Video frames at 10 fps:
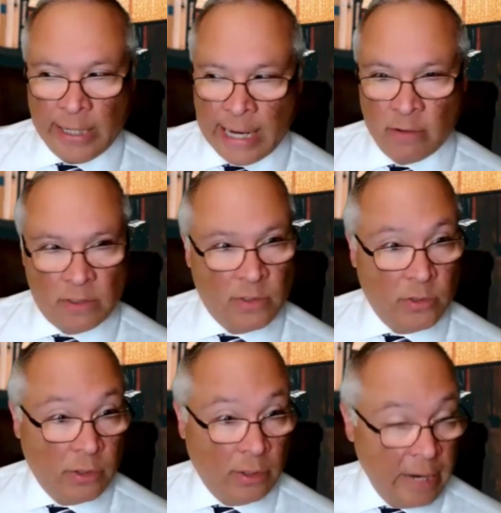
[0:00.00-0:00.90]
Now it's
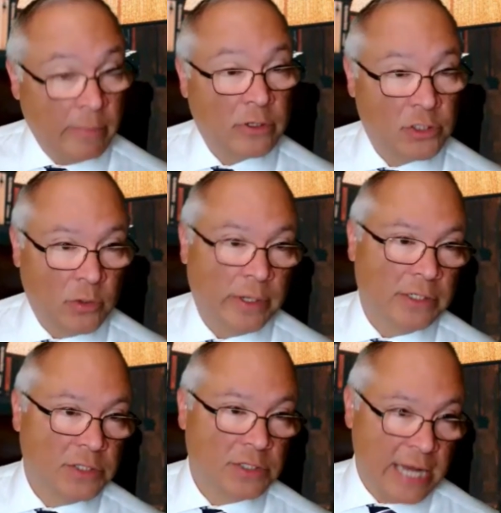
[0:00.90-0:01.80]
due to labor
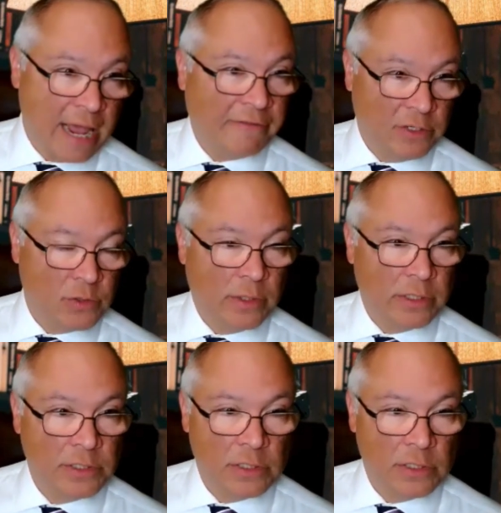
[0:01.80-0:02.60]
shortage, staffing shortages.